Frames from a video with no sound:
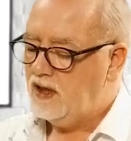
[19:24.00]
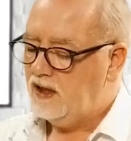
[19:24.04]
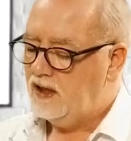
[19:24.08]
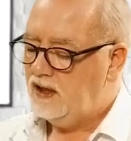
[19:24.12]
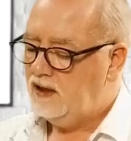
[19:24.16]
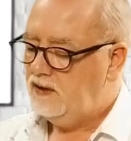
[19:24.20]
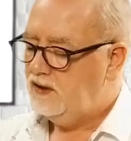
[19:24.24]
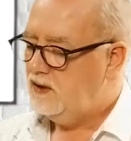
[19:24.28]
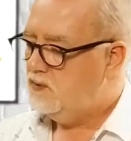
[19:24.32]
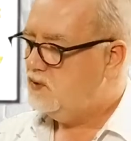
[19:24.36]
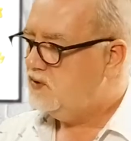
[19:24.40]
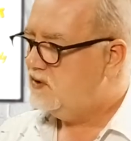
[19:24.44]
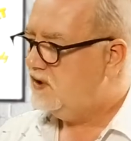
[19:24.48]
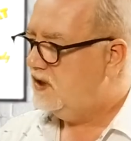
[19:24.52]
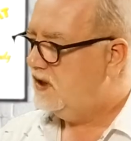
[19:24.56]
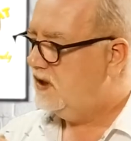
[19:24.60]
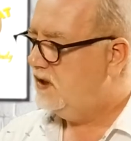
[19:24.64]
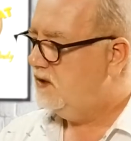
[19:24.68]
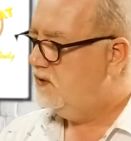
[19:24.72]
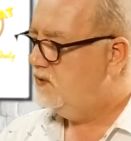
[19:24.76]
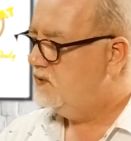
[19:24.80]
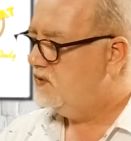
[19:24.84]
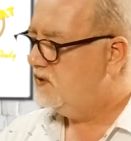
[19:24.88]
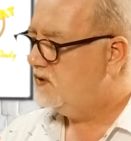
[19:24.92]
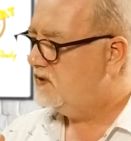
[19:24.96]
but he
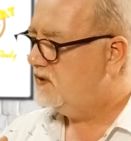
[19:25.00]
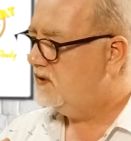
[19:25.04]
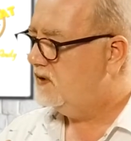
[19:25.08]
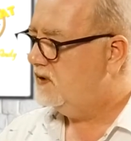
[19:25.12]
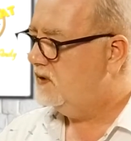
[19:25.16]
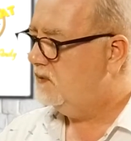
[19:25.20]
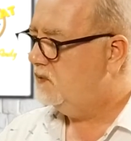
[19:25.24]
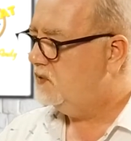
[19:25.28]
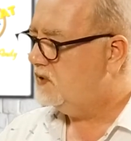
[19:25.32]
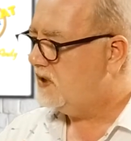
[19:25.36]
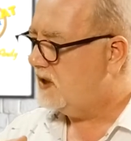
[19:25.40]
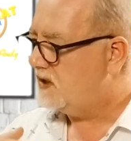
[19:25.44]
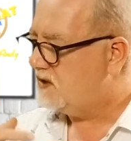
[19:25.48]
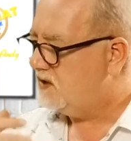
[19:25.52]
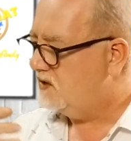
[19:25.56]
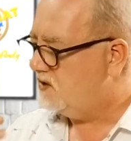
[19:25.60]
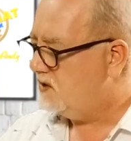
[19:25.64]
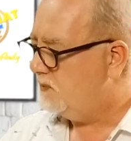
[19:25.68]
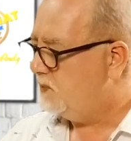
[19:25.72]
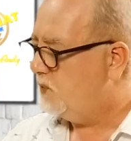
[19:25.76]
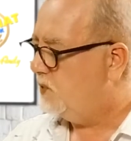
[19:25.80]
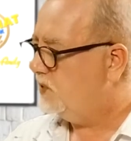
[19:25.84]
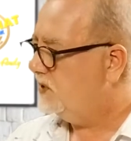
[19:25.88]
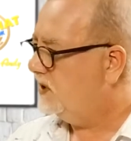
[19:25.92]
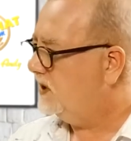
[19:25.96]
was actually
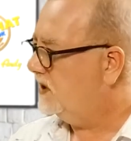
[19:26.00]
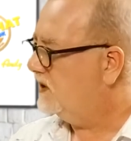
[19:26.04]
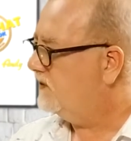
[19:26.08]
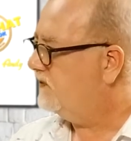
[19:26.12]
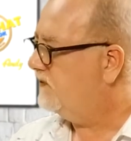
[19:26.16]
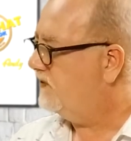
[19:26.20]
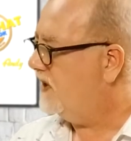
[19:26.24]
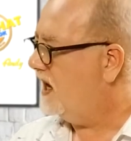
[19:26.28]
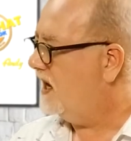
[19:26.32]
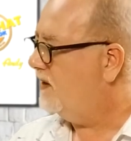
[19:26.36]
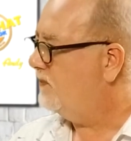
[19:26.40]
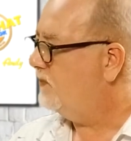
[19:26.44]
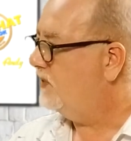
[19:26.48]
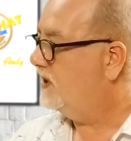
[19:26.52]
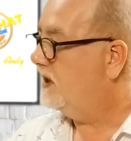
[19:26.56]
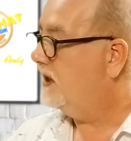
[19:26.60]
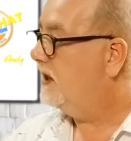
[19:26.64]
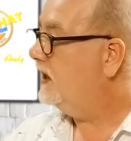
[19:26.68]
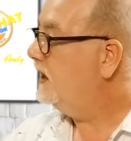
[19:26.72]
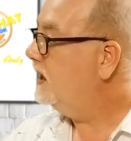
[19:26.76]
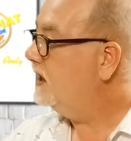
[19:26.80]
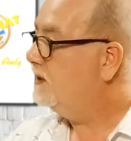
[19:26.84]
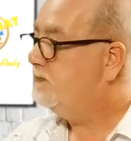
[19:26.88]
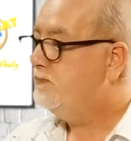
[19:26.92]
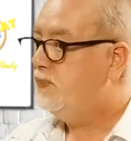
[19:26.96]
supporting his
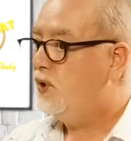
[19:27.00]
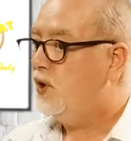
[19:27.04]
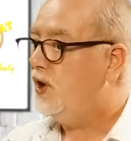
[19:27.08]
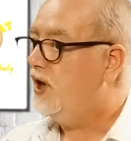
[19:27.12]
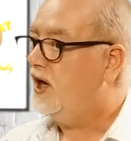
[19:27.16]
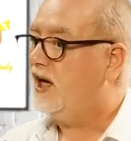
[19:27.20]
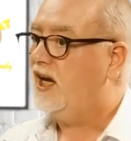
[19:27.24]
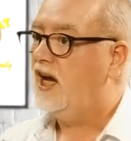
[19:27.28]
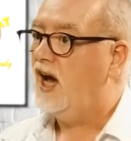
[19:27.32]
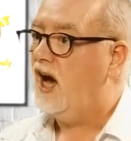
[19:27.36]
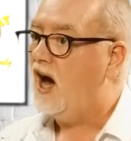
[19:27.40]
family. He had bought a